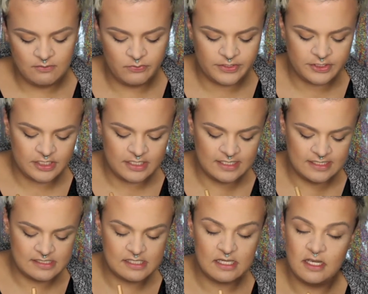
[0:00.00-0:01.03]
which
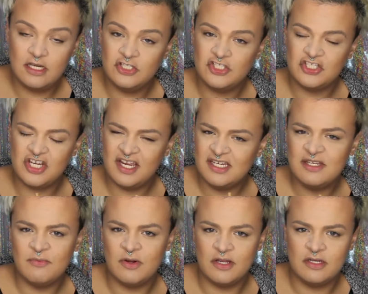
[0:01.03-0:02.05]
is a shiny
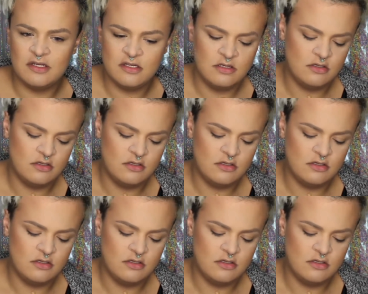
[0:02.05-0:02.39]
one.